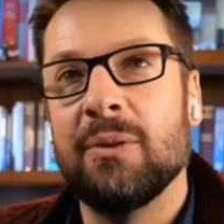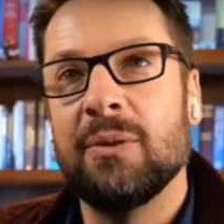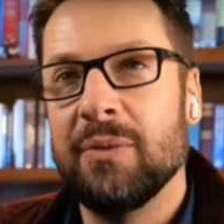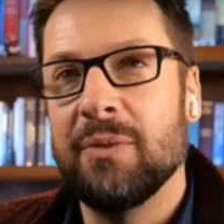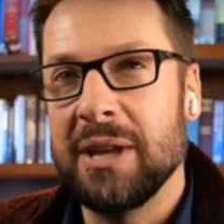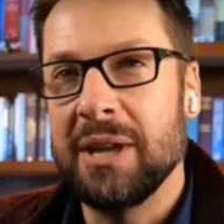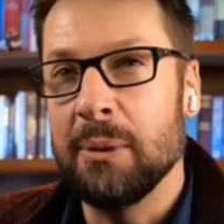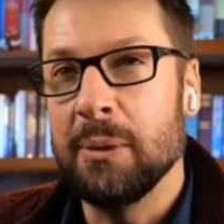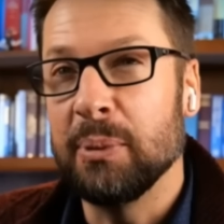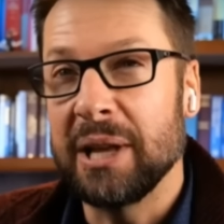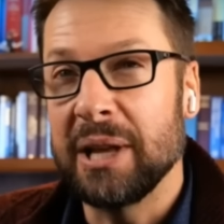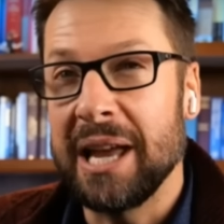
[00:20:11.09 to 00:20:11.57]
The
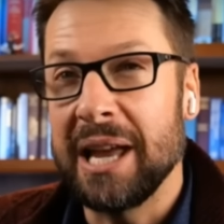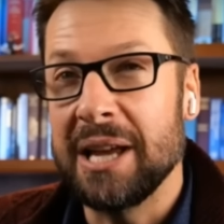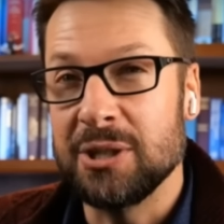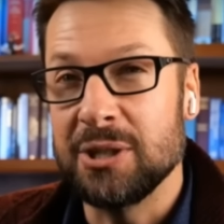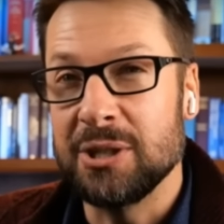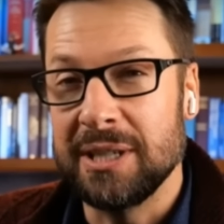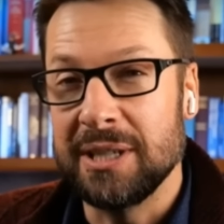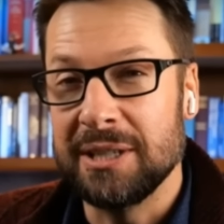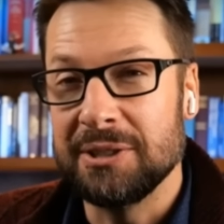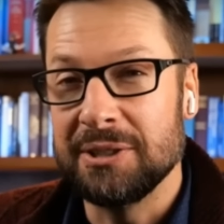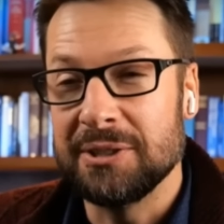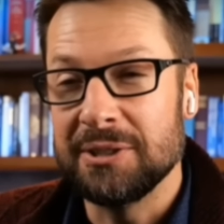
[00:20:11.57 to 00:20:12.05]
implication
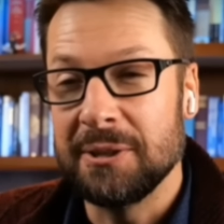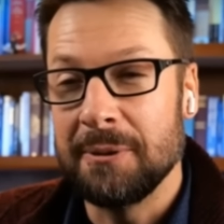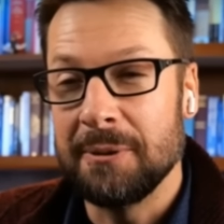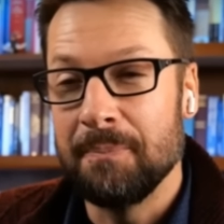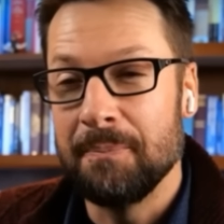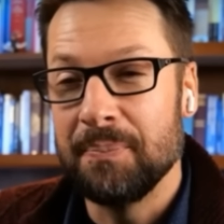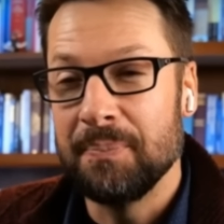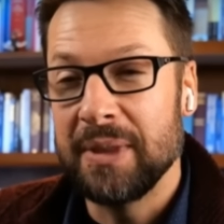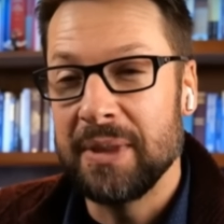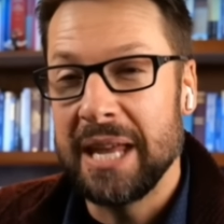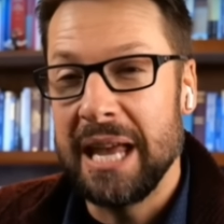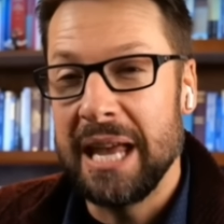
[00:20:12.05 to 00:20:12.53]
is,
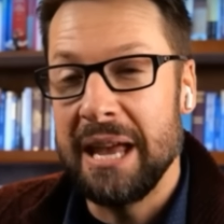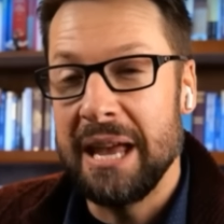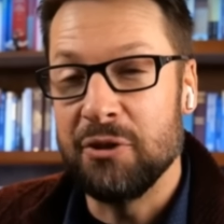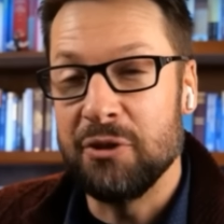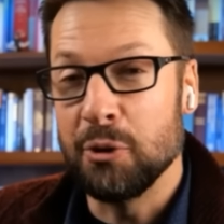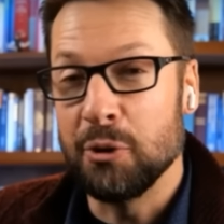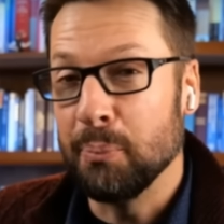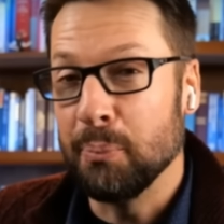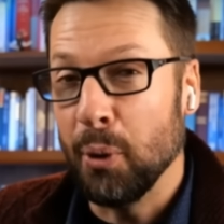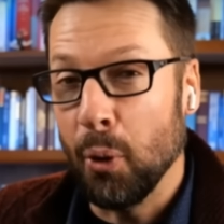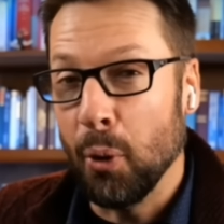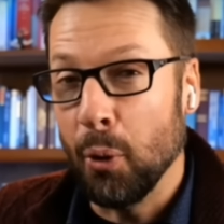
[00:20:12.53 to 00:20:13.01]
if
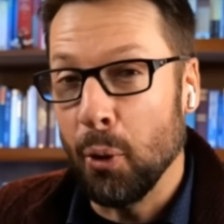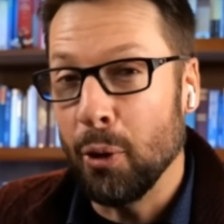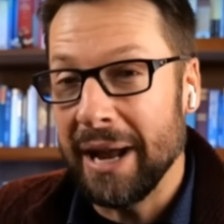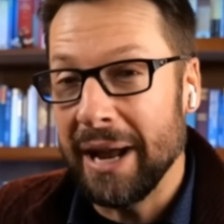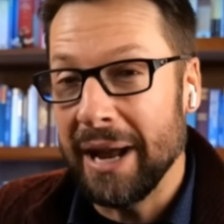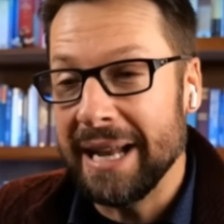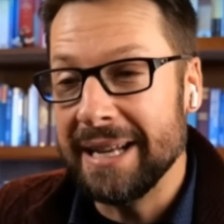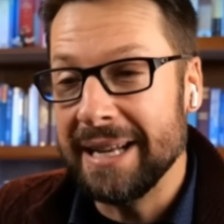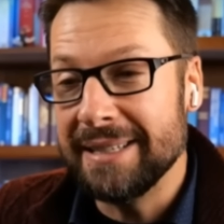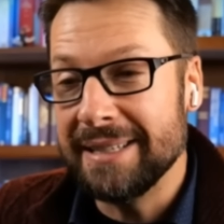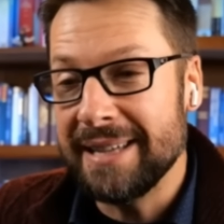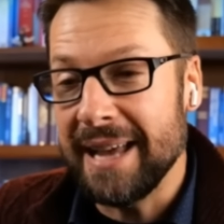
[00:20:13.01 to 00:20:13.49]
you're poor
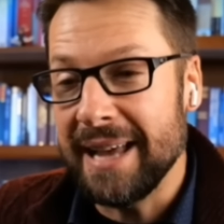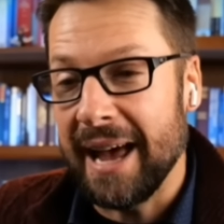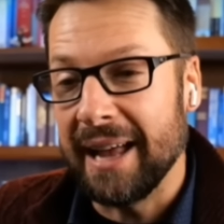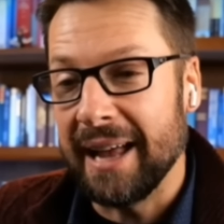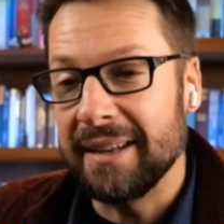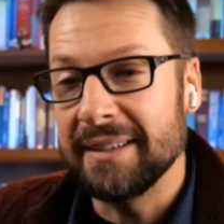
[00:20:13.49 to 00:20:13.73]
and in debt,